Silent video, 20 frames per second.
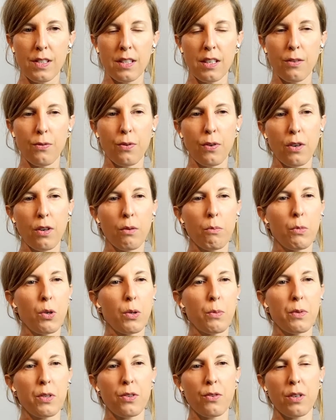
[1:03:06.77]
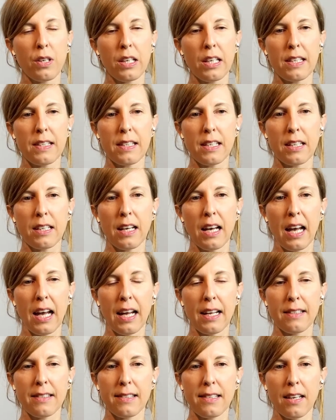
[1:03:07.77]
sit for a moment, releasing the
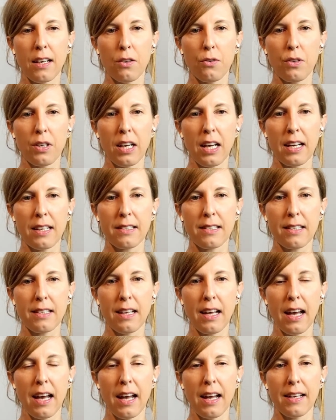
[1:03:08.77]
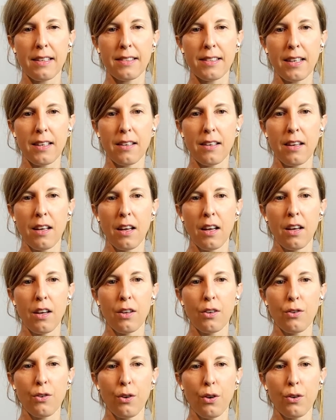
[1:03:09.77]
hands down, relaxing the hands, and
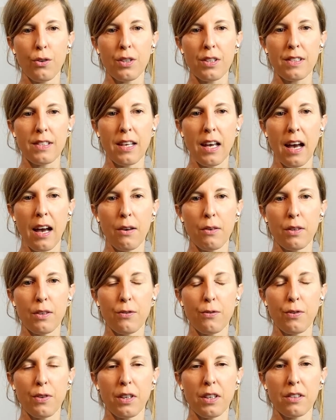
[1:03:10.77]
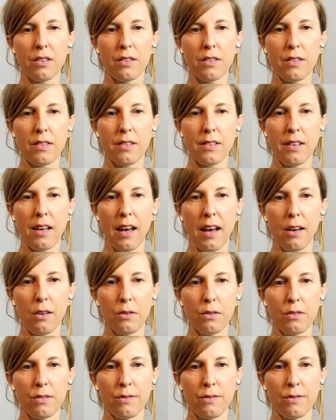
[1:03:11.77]
notice how it feels now.